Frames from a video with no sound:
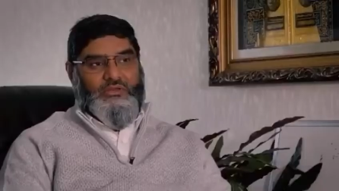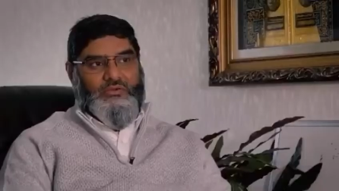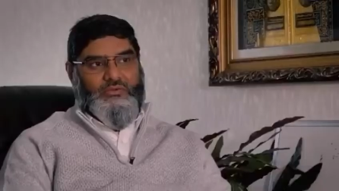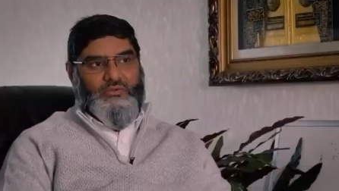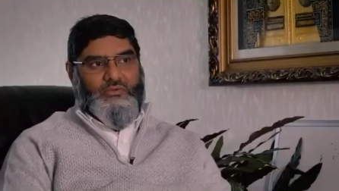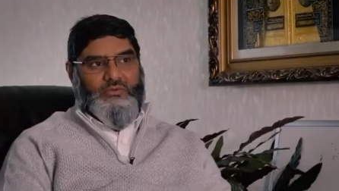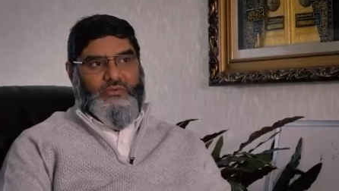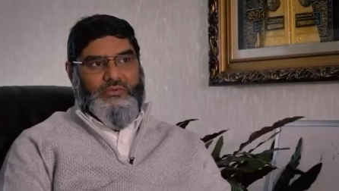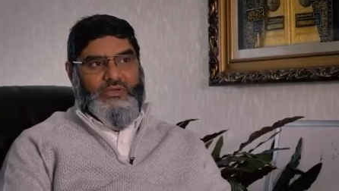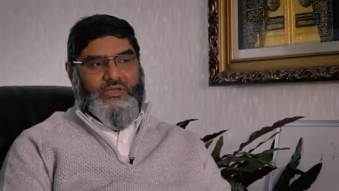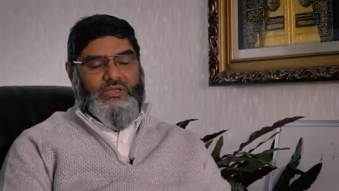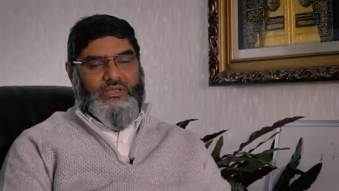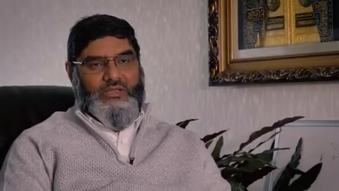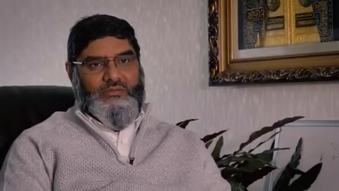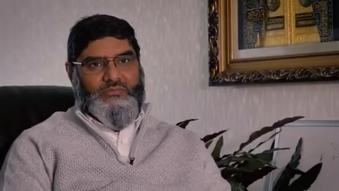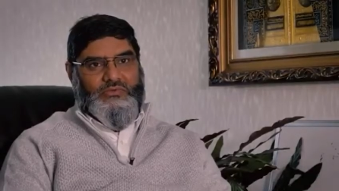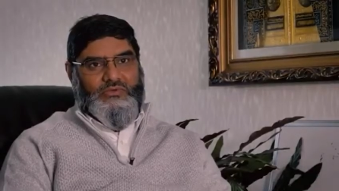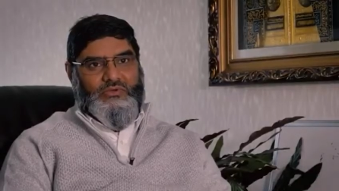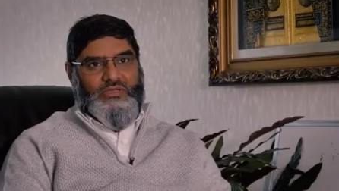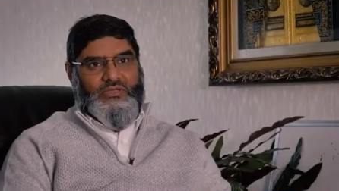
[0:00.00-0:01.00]
door when he
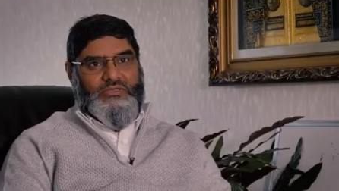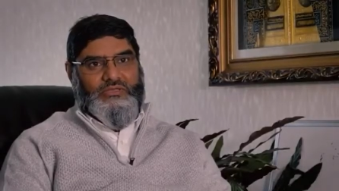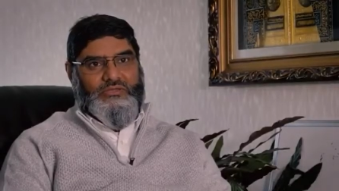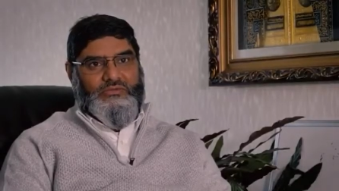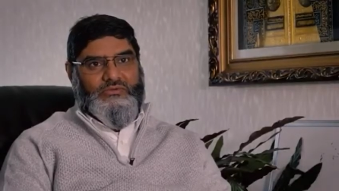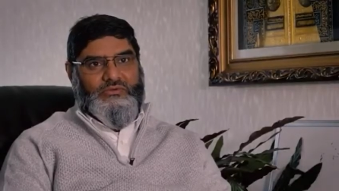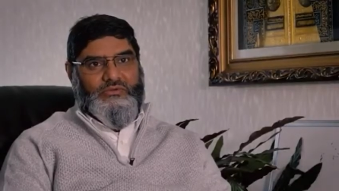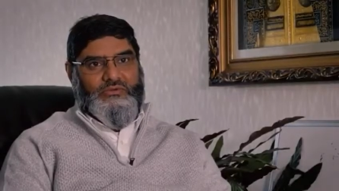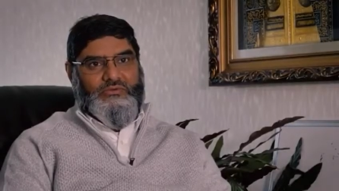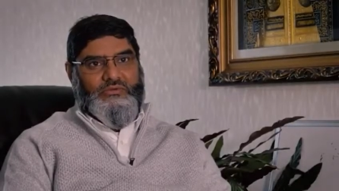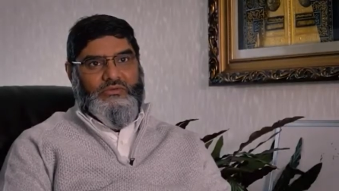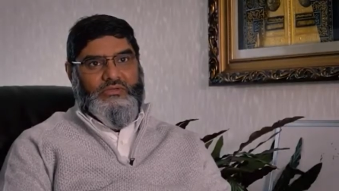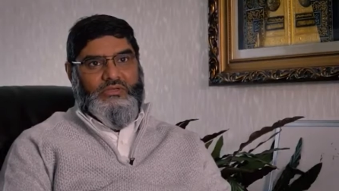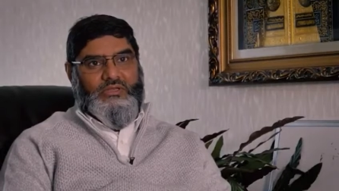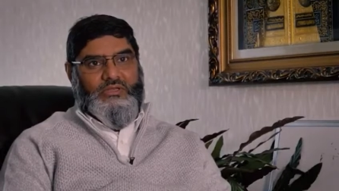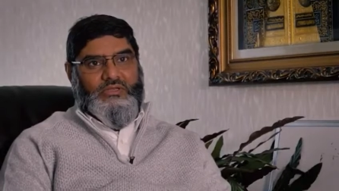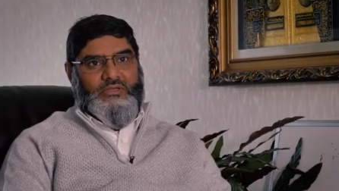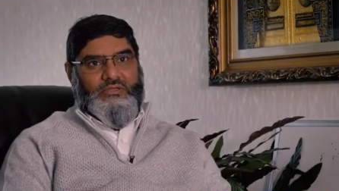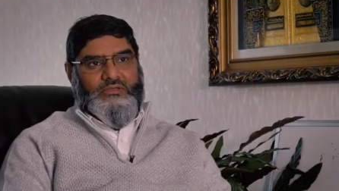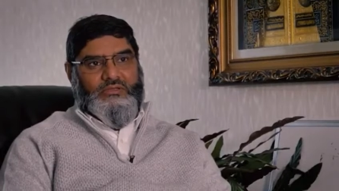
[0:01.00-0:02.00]
came to knock his door,
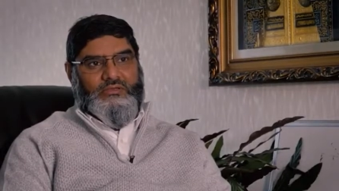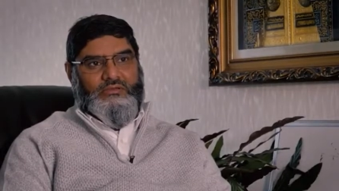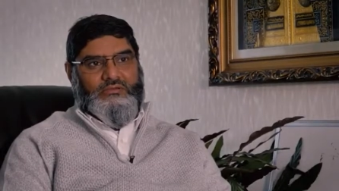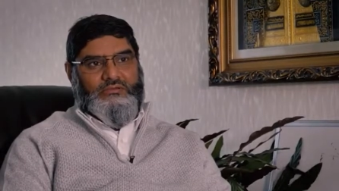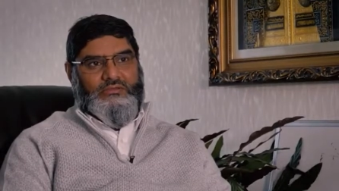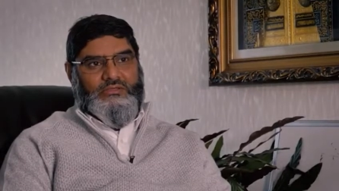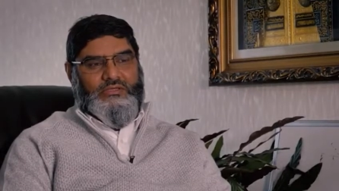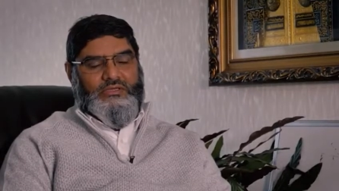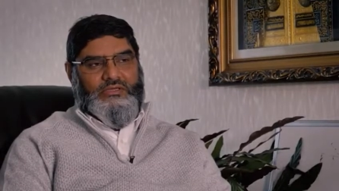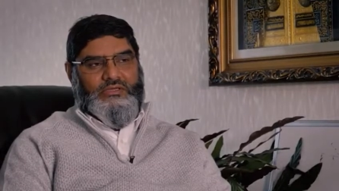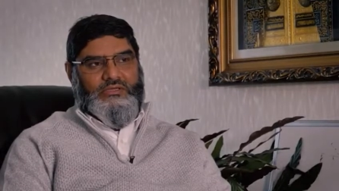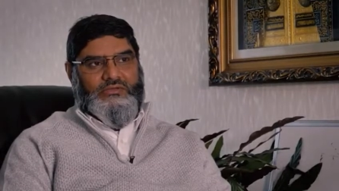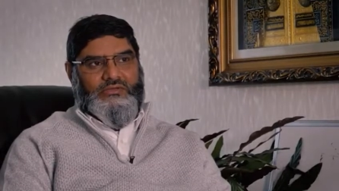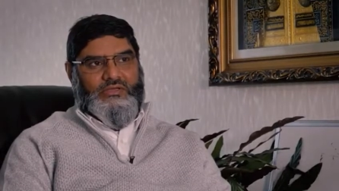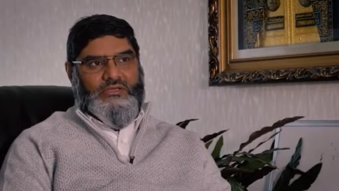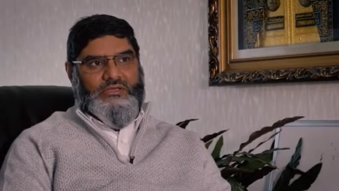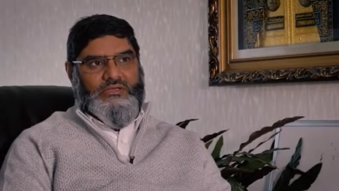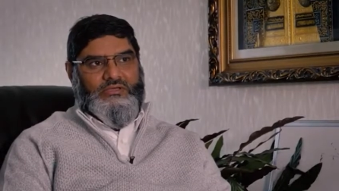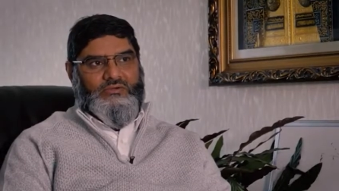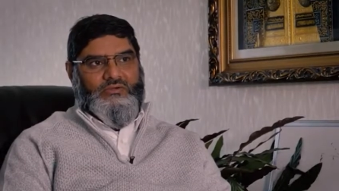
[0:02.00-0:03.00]
so he
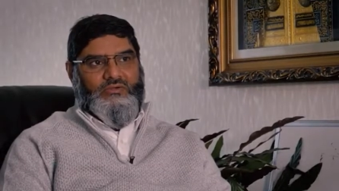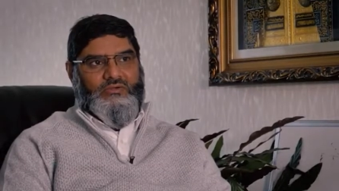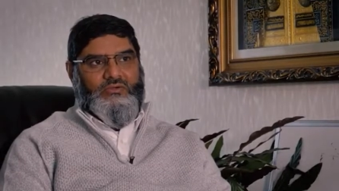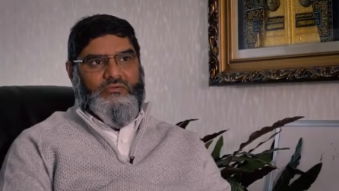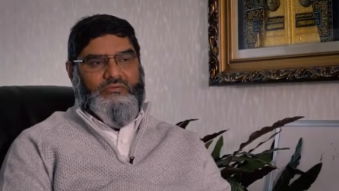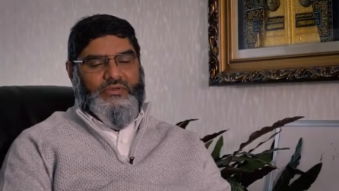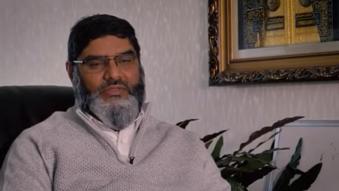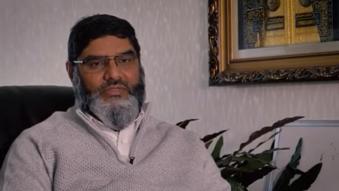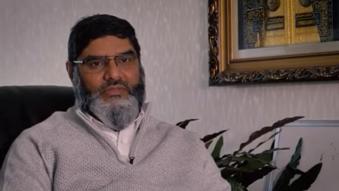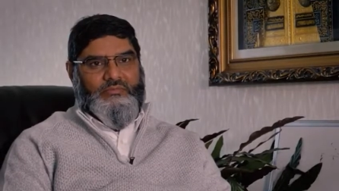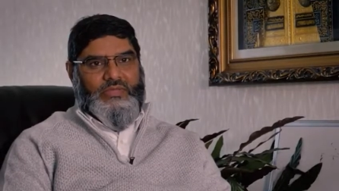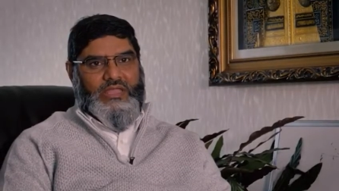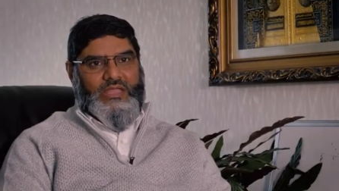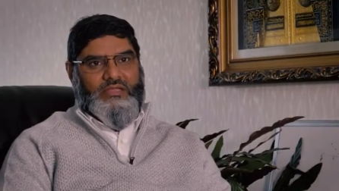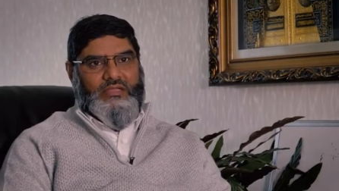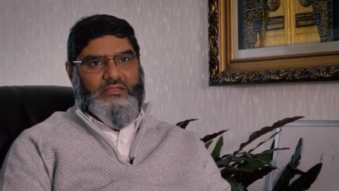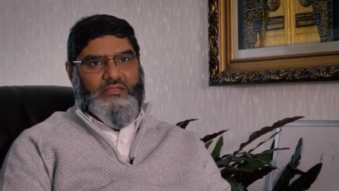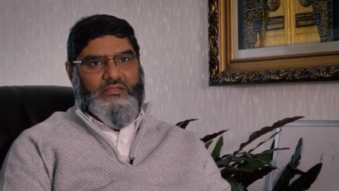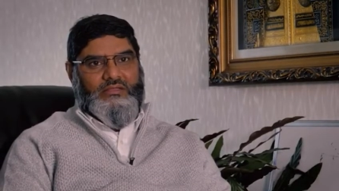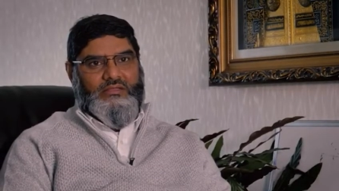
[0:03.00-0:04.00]
decided to go from the back